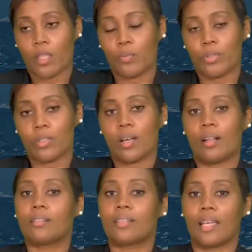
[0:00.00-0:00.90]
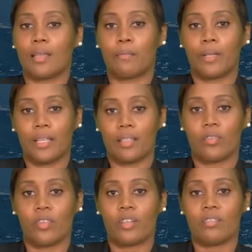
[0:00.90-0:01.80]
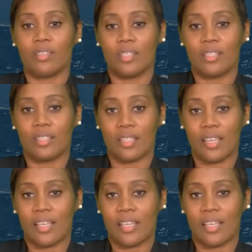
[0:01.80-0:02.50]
the protocols are in place for a reason.